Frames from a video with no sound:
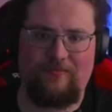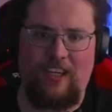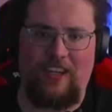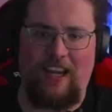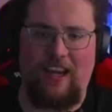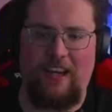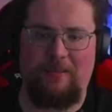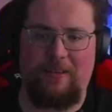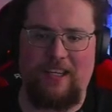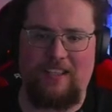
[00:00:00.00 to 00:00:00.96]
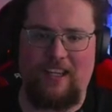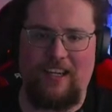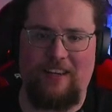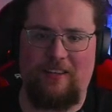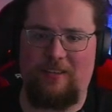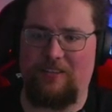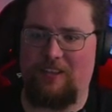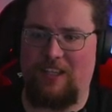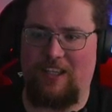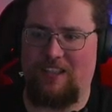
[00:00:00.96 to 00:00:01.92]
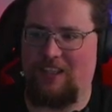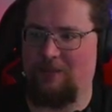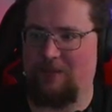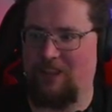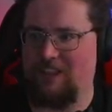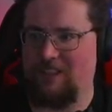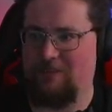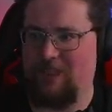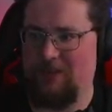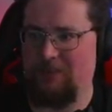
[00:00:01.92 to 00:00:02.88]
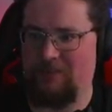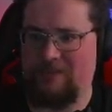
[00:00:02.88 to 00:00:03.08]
Okay, I guess I teleport and come to you.